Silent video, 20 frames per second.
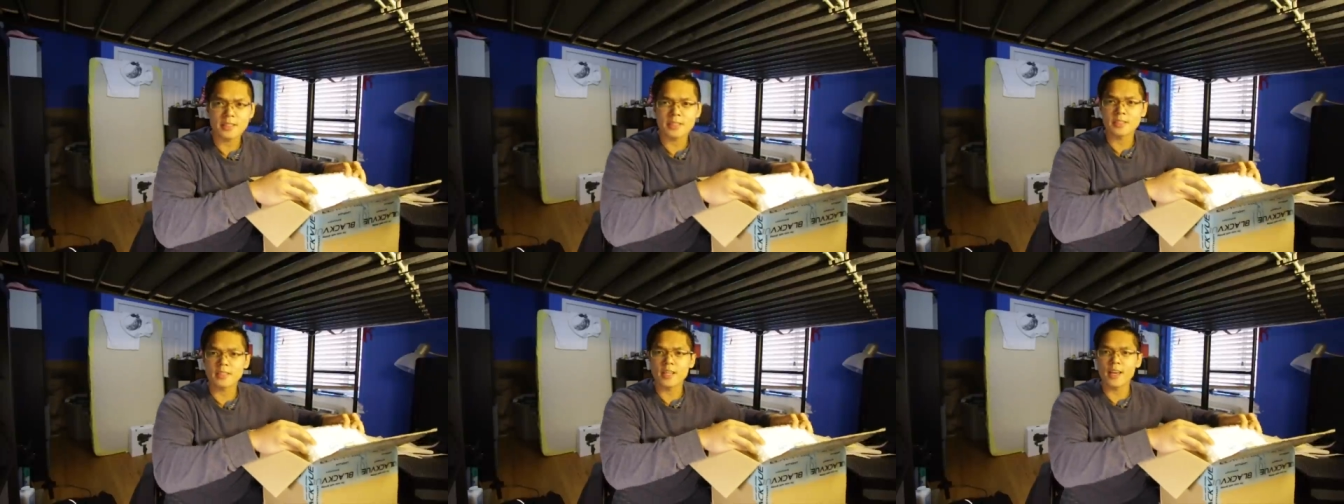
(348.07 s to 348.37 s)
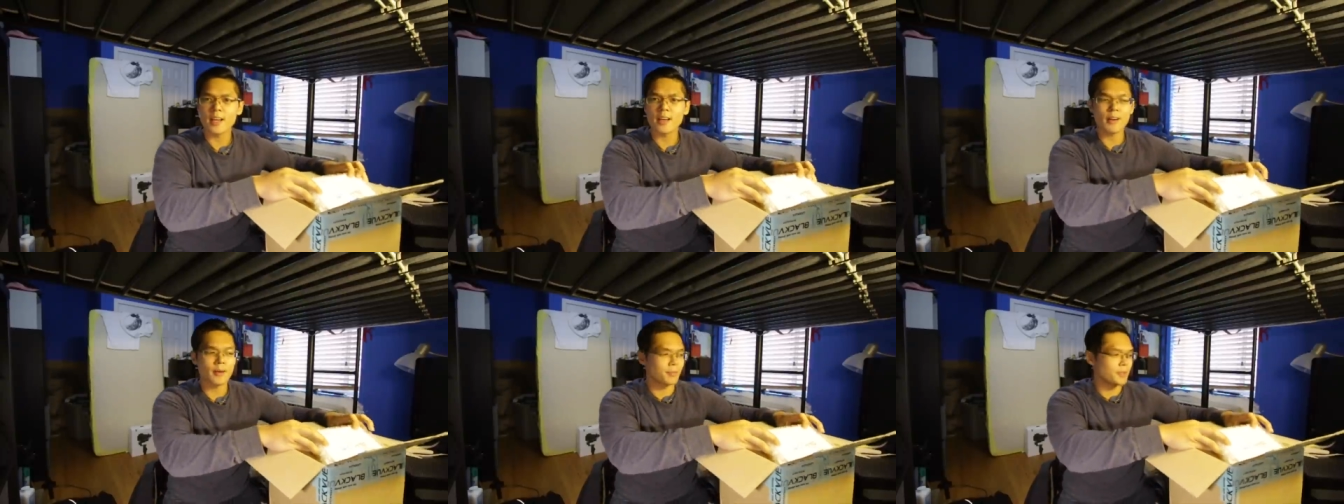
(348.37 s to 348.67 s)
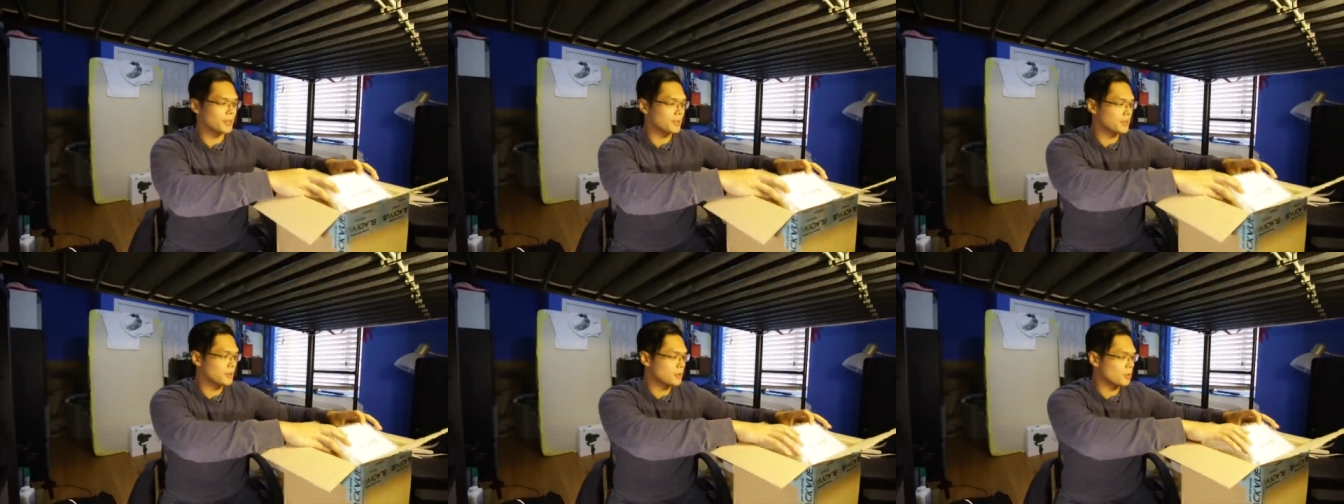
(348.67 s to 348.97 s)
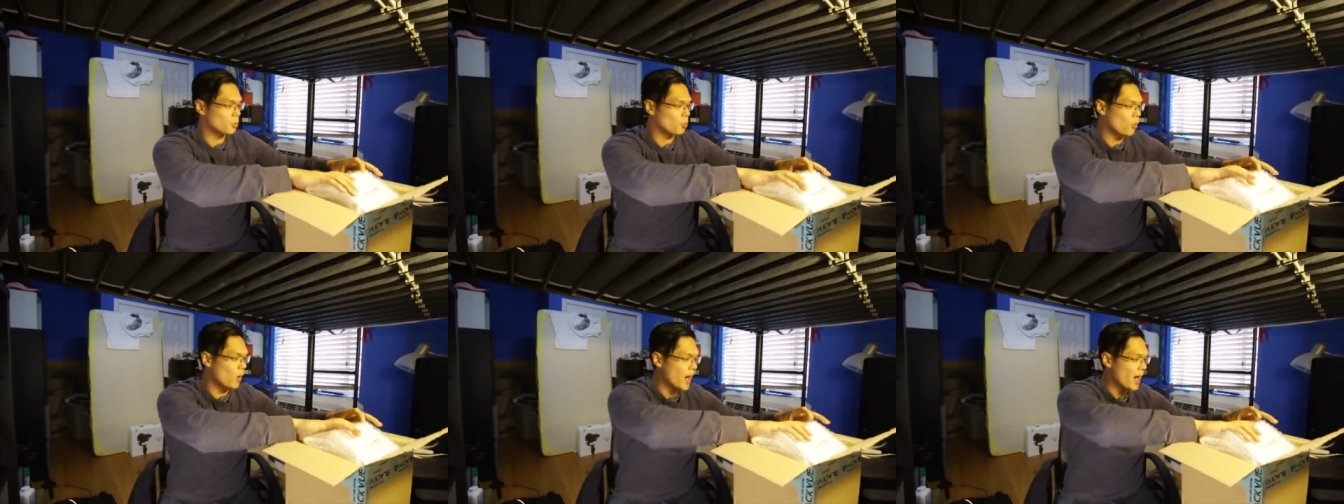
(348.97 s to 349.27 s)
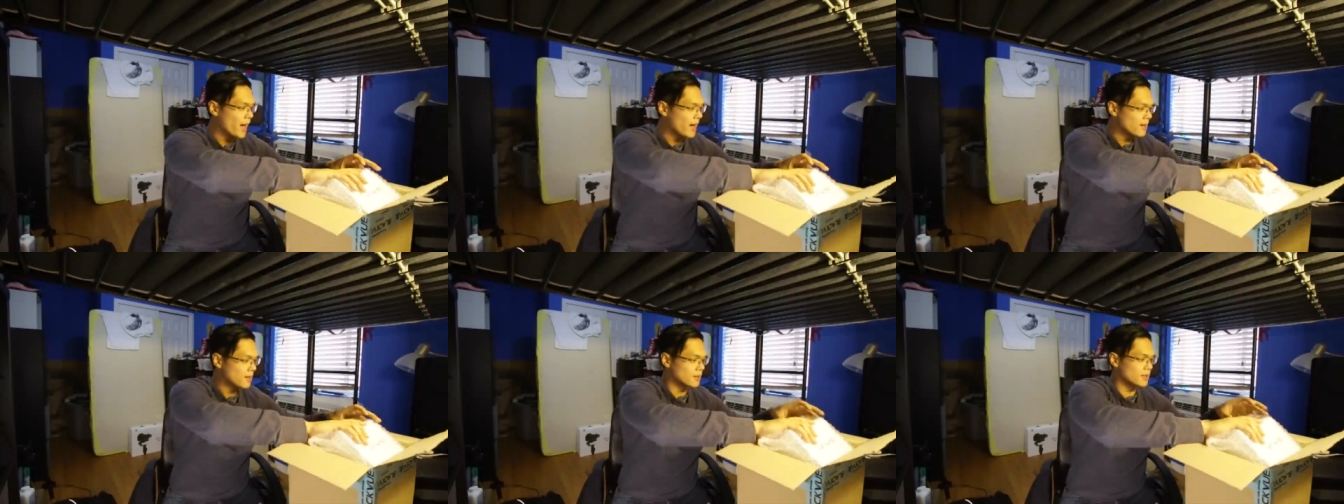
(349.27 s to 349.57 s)
setup. This is
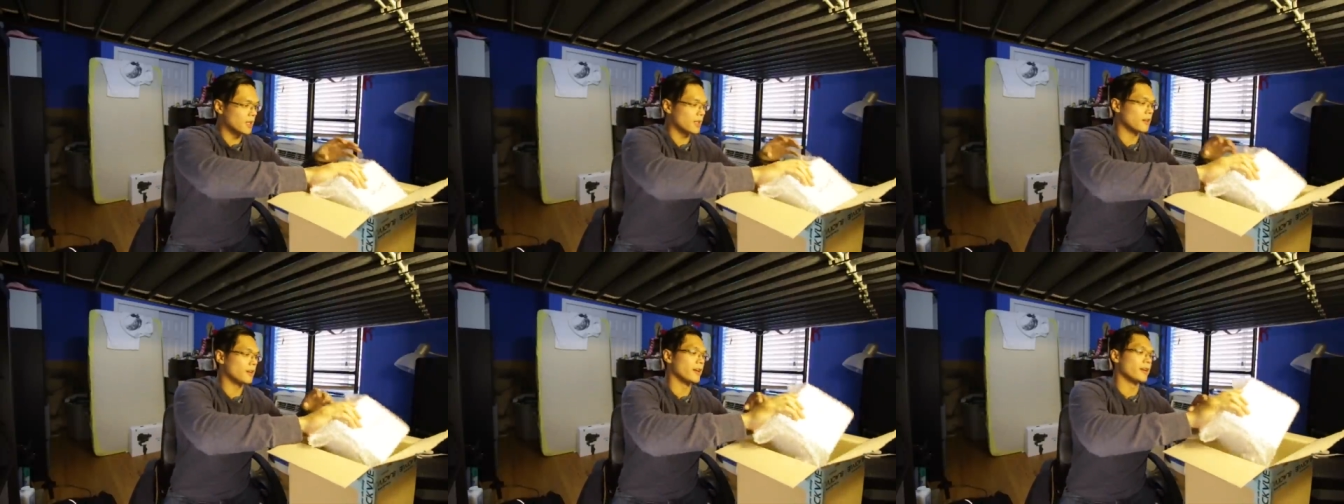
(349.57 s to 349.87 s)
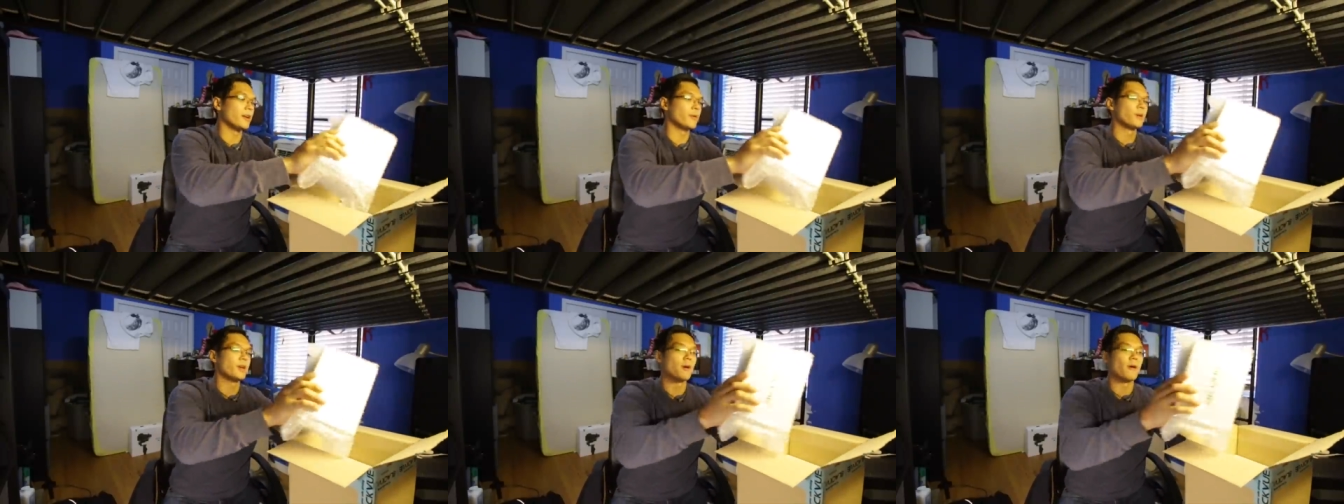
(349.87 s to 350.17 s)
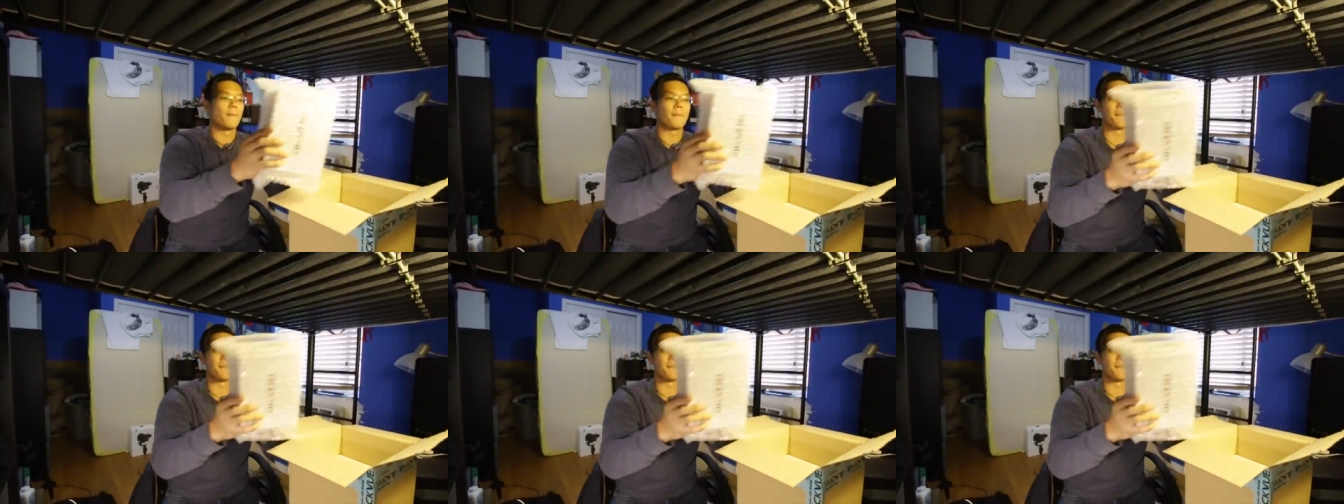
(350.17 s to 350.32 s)
wild. All right, here we go.